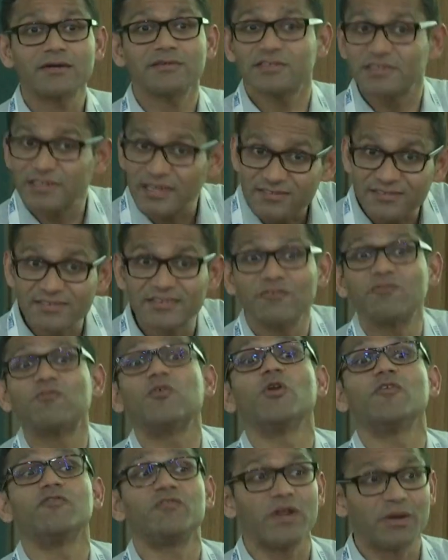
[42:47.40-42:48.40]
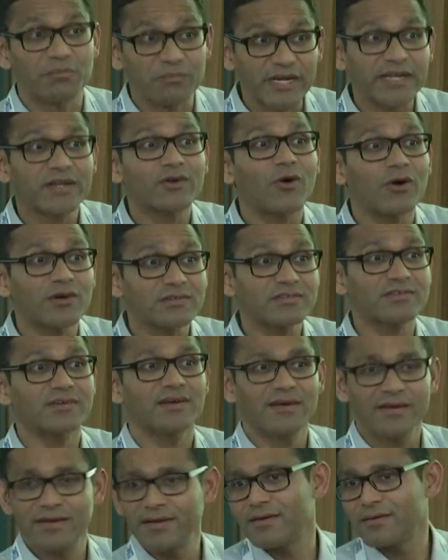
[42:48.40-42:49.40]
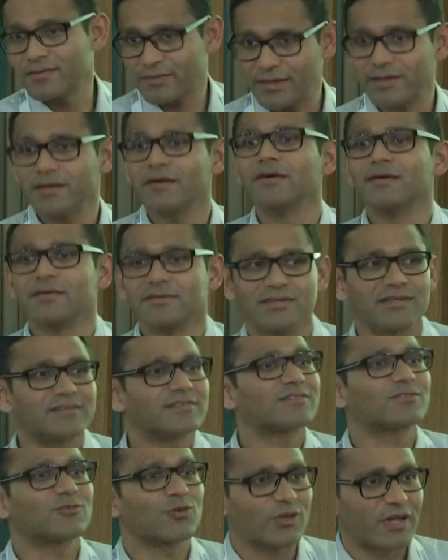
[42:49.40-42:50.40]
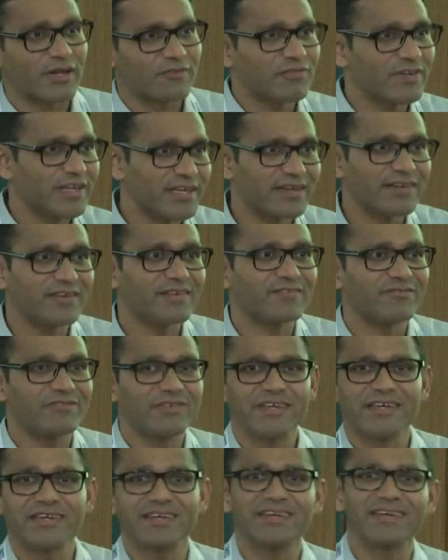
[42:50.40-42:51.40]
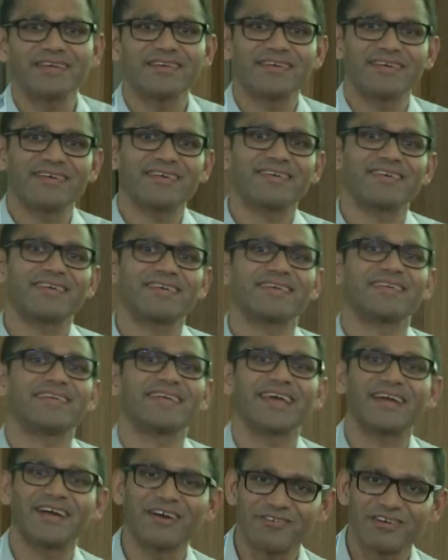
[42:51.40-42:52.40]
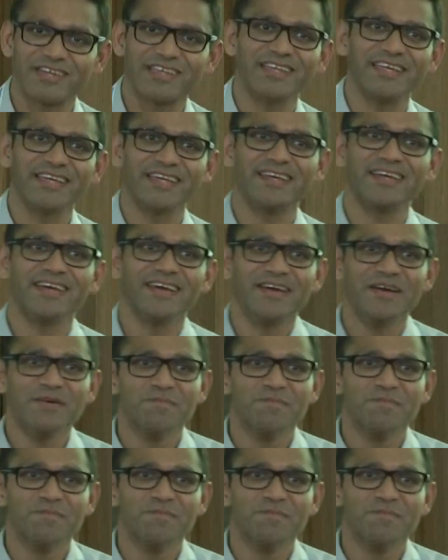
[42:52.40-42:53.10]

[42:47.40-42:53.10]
just the fulfillment cost, okay, just so that we take away the